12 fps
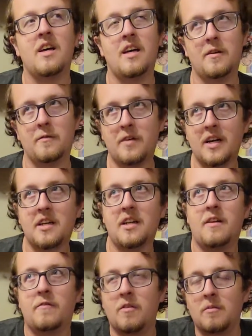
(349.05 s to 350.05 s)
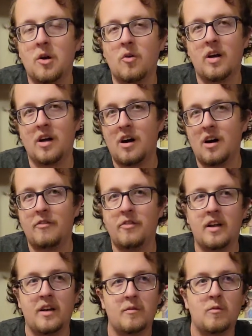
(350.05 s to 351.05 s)
It affected it from going off
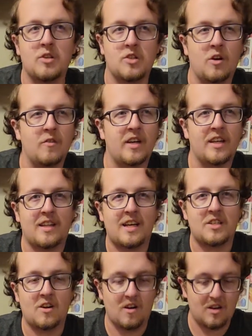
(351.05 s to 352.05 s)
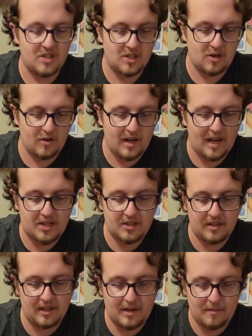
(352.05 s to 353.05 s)
and resolving in that turn, so it
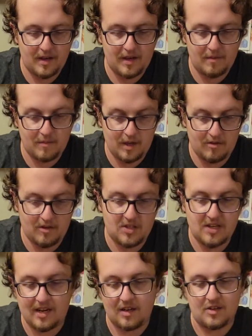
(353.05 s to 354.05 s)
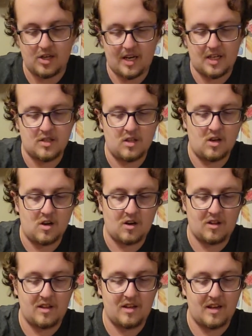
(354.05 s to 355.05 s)
actually let me be able to stand a chance longer
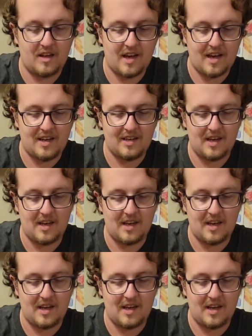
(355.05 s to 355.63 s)
than I had,